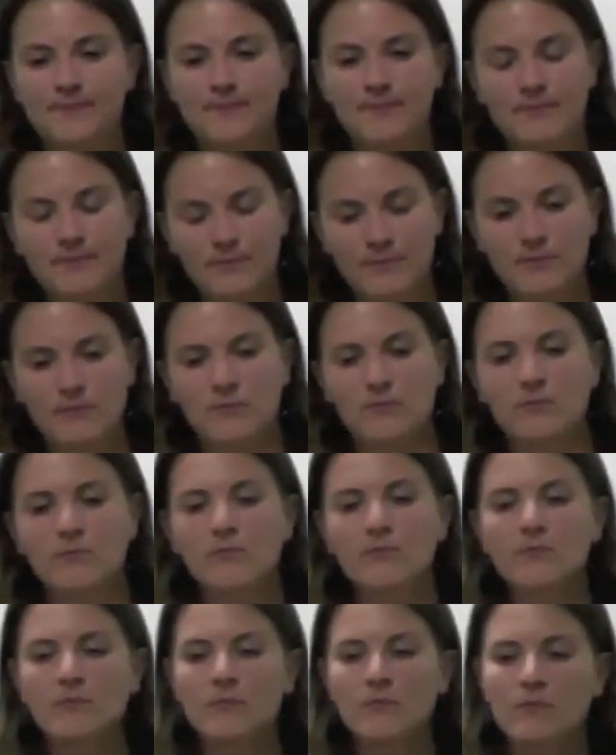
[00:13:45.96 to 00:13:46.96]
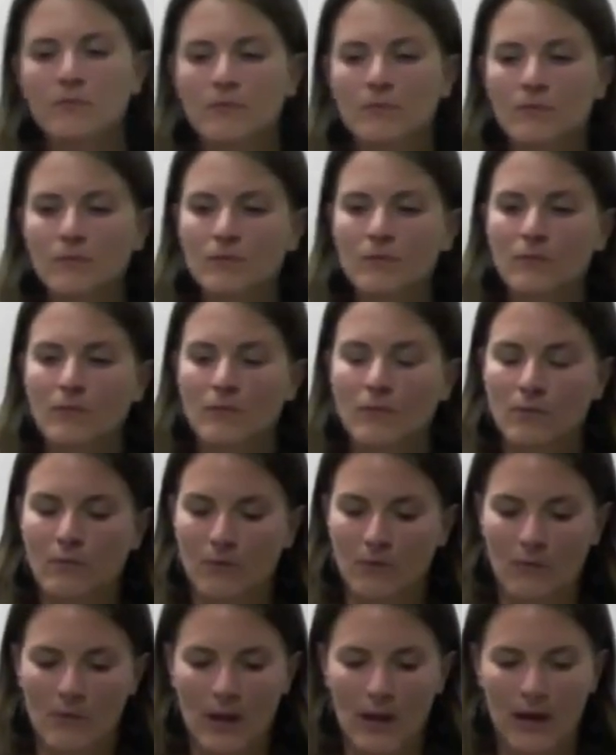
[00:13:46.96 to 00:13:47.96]

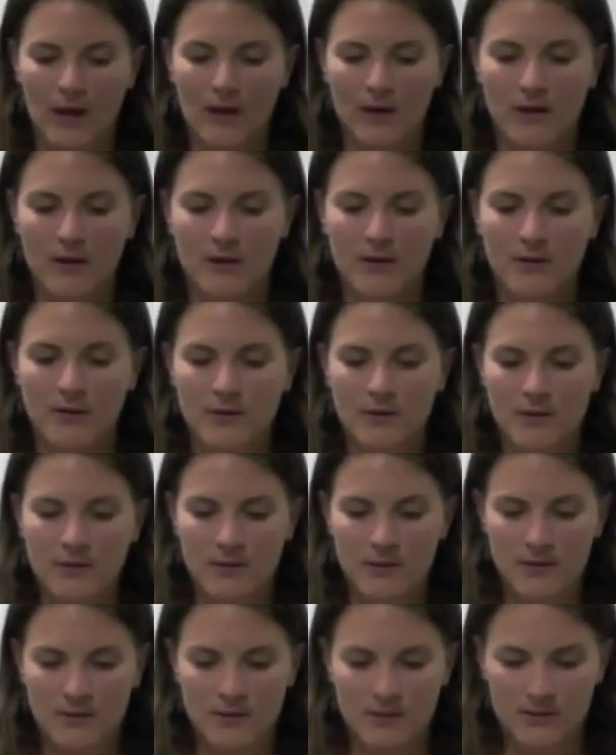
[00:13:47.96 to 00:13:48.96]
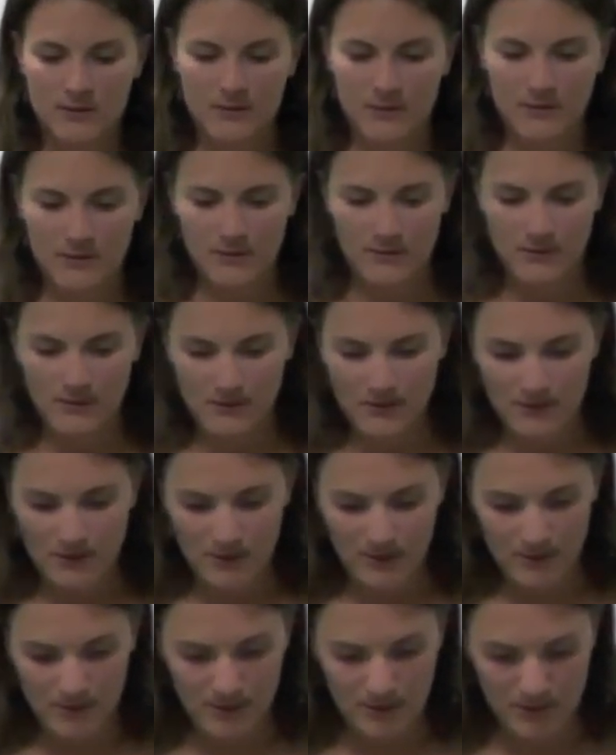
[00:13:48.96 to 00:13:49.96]

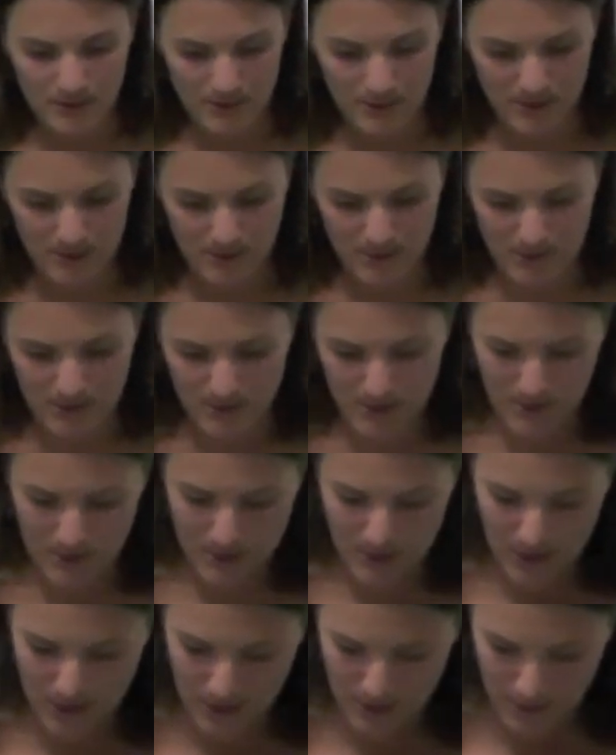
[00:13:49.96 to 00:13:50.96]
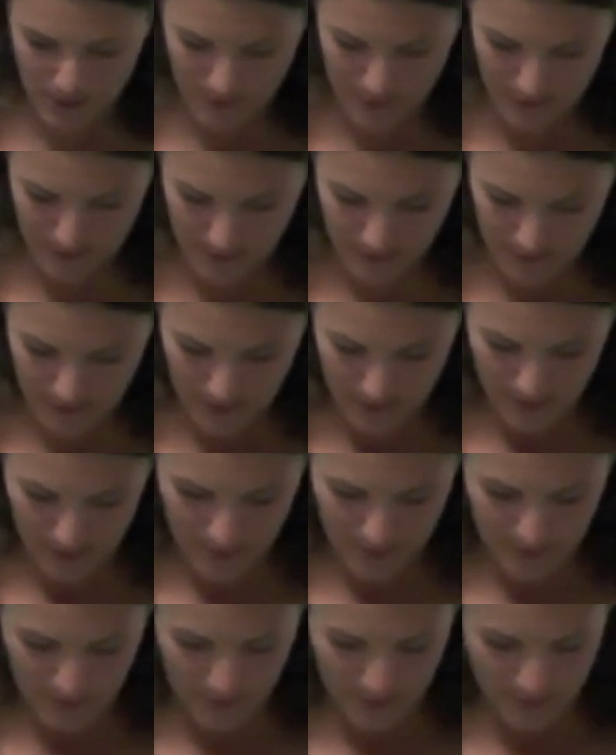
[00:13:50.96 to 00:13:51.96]

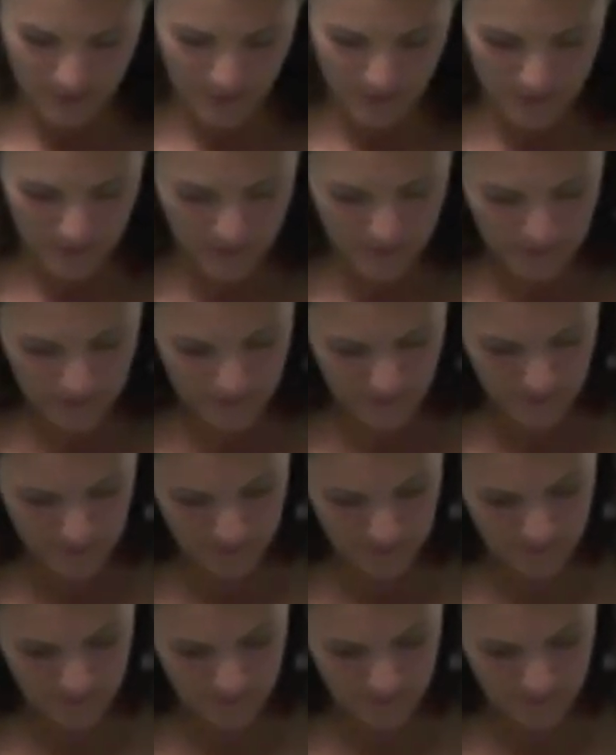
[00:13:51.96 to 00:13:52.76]
Nothing is said.